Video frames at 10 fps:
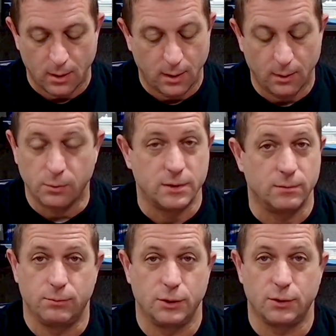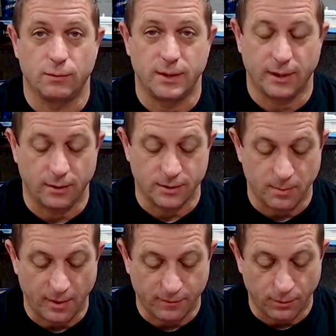it was just a ridiculous
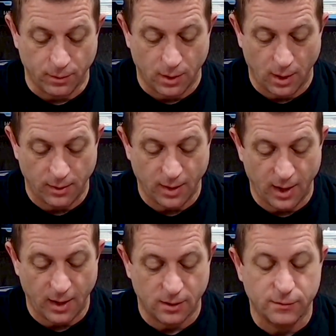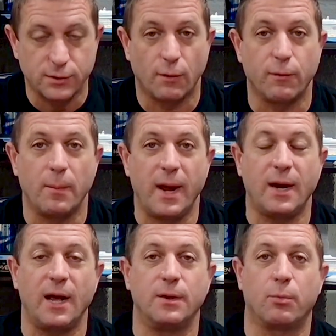amount of food. And then, so for main,
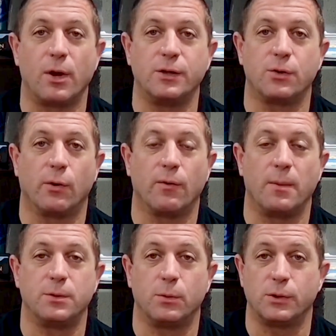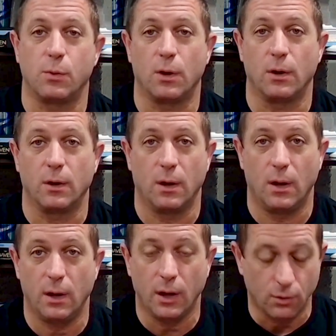I had the braised short ribs, which were
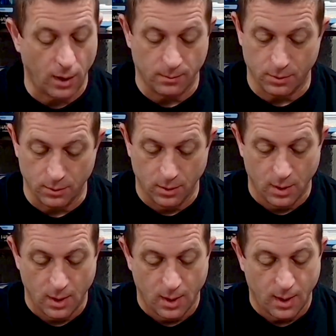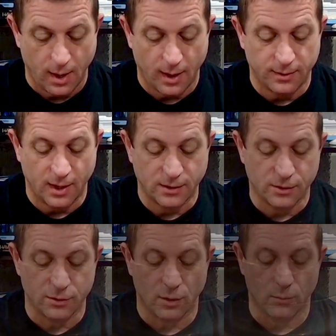incredible. And then
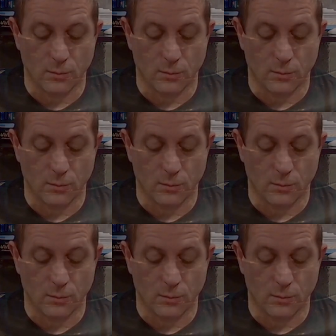dessert